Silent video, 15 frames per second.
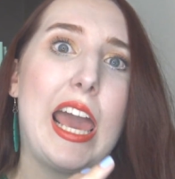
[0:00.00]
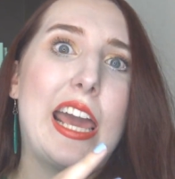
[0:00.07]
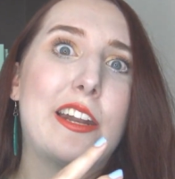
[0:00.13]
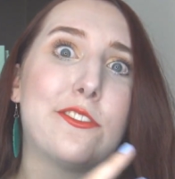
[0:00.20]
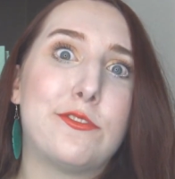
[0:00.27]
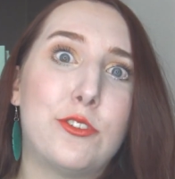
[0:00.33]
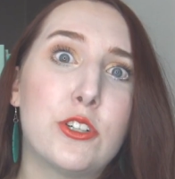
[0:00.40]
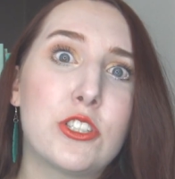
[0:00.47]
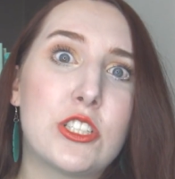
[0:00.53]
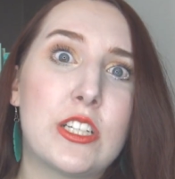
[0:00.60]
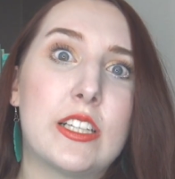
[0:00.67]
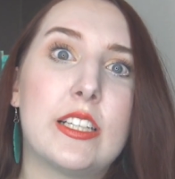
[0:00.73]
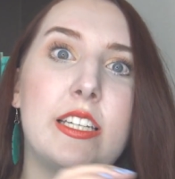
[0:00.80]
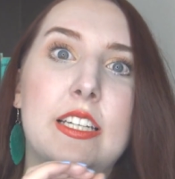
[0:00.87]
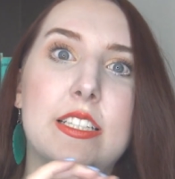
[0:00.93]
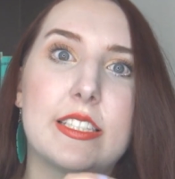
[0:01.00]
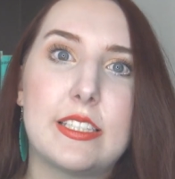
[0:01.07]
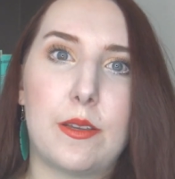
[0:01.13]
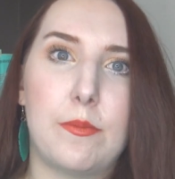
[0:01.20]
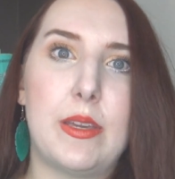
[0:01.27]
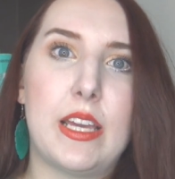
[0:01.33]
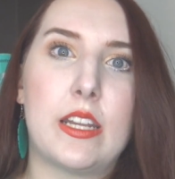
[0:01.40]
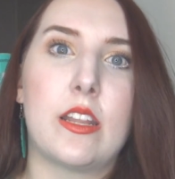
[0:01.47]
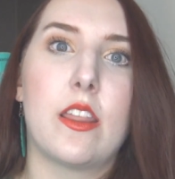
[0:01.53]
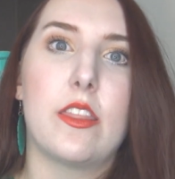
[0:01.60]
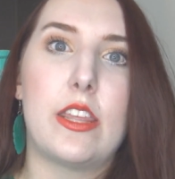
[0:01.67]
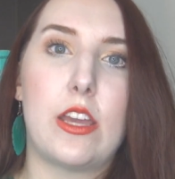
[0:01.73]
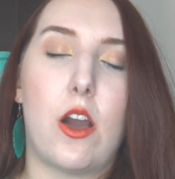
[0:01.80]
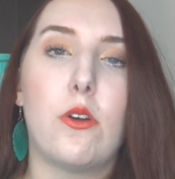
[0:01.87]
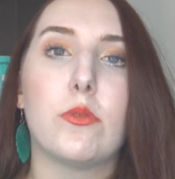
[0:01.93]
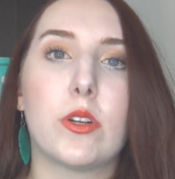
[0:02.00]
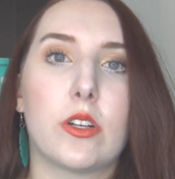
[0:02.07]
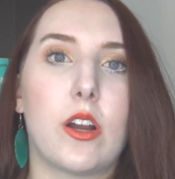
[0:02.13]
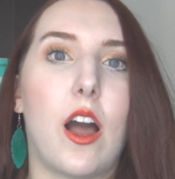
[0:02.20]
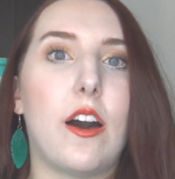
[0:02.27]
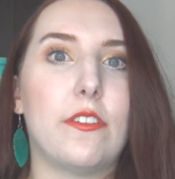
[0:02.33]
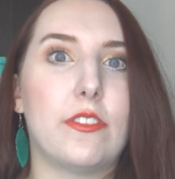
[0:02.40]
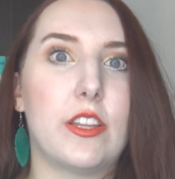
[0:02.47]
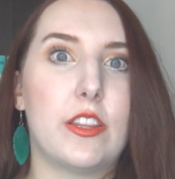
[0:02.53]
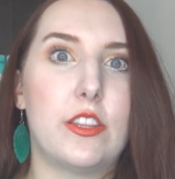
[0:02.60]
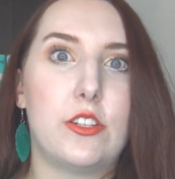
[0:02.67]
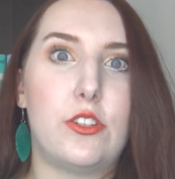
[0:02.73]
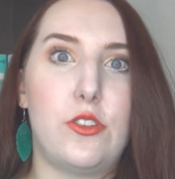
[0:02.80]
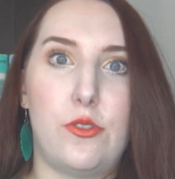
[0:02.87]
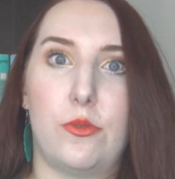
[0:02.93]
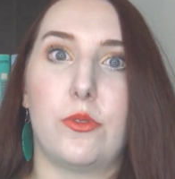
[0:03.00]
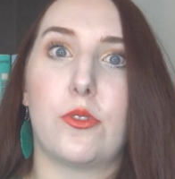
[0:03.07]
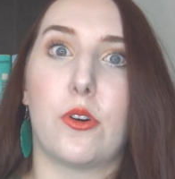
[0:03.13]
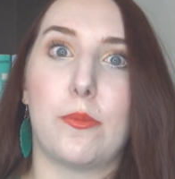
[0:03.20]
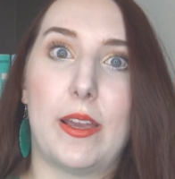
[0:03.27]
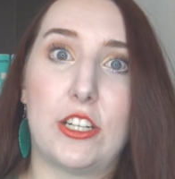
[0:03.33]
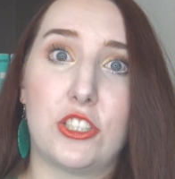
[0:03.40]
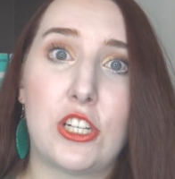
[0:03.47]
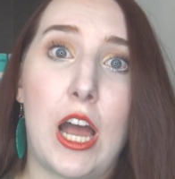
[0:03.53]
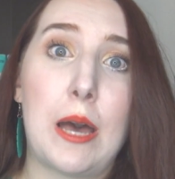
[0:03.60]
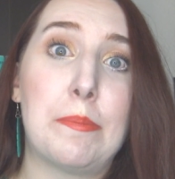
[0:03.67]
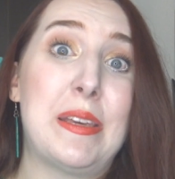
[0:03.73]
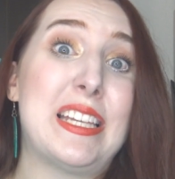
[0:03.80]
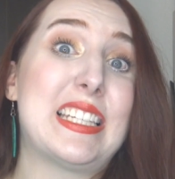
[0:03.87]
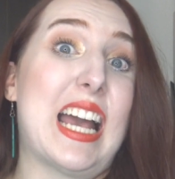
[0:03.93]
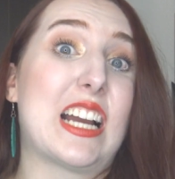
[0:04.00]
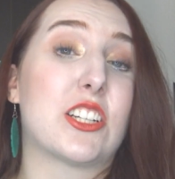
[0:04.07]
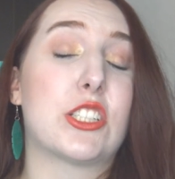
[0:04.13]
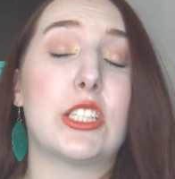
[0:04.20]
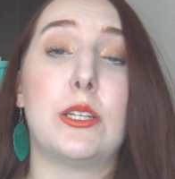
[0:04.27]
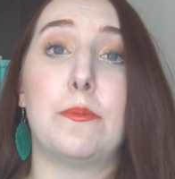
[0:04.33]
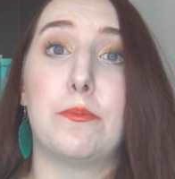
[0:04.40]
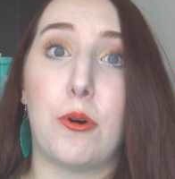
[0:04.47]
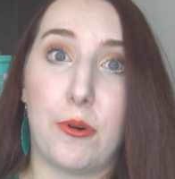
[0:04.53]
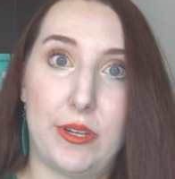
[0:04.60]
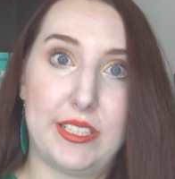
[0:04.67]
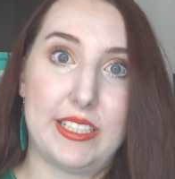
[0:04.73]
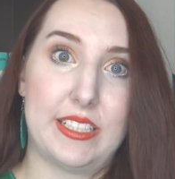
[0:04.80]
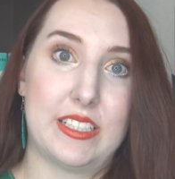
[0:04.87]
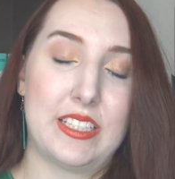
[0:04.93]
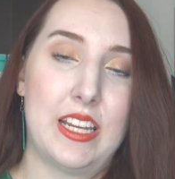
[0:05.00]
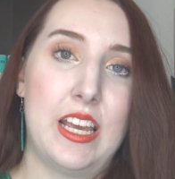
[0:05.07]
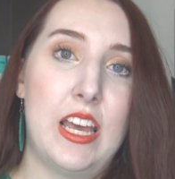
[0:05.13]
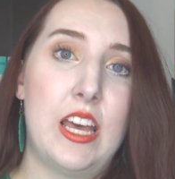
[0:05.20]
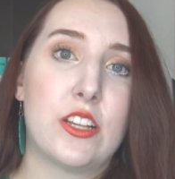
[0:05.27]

and unfortunately Simeon the owner of the new gourmet shop is actually poisoned